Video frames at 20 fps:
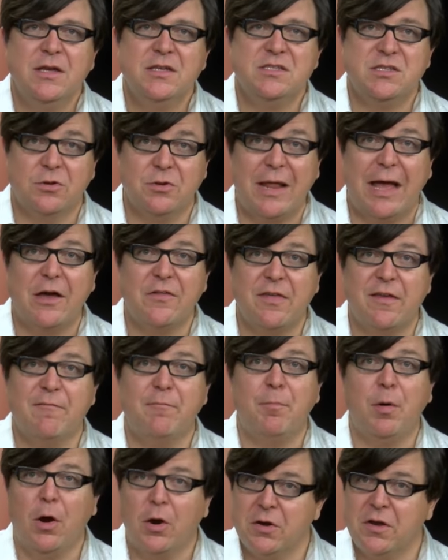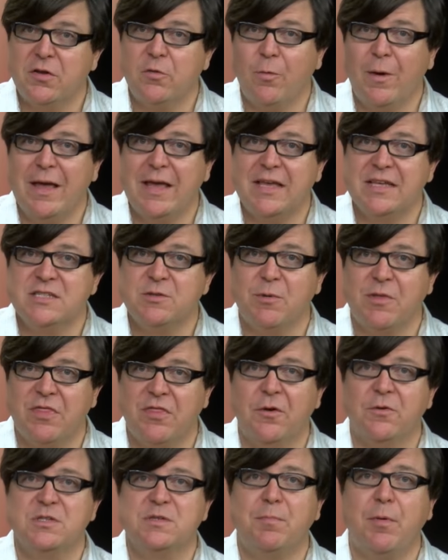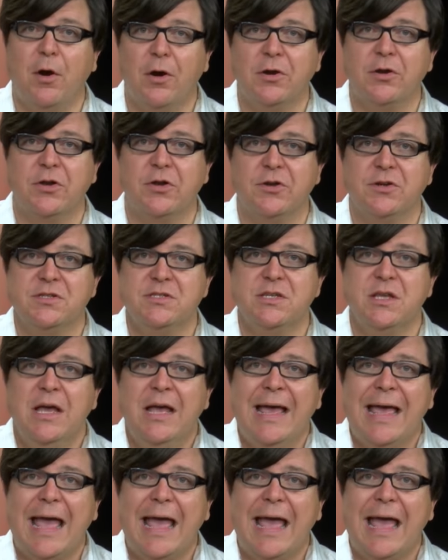So now they've parted ways with those partners